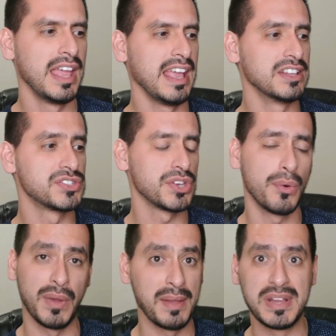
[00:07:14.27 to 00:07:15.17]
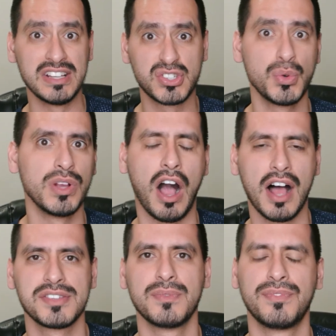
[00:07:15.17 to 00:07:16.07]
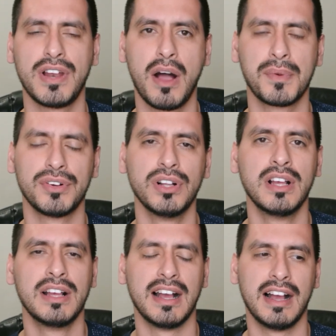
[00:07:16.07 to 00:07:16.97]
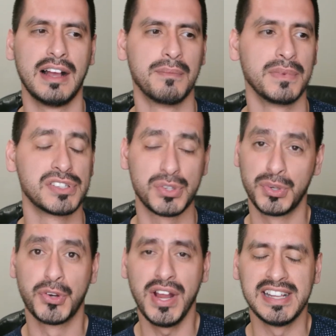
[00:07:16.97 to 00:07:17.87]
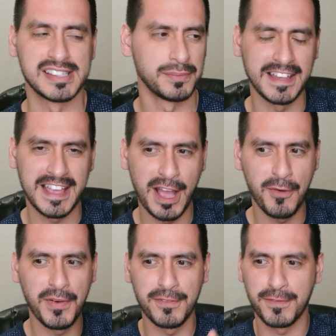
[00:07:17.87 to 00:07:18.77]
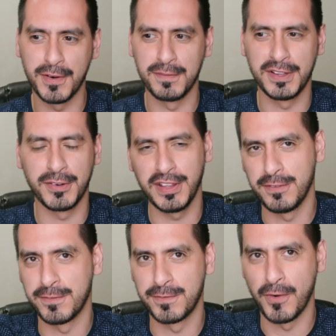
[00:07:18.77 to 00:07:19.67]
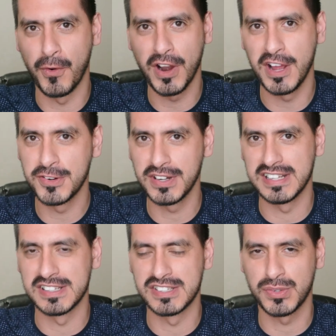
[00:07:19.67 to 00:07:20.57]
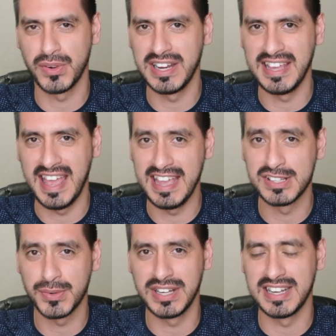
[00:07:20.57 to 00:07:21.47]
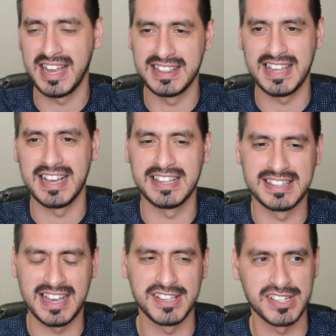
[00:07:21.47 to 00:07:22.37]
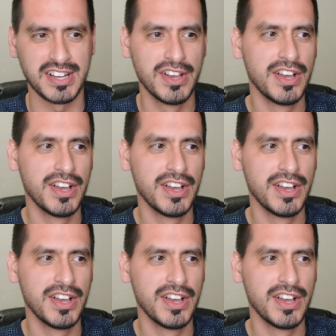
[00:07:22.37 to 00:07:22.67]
And so, I mean, it's doing awesome, phenomenal. Um, it's doing great. The account went from literally 428, 29,000.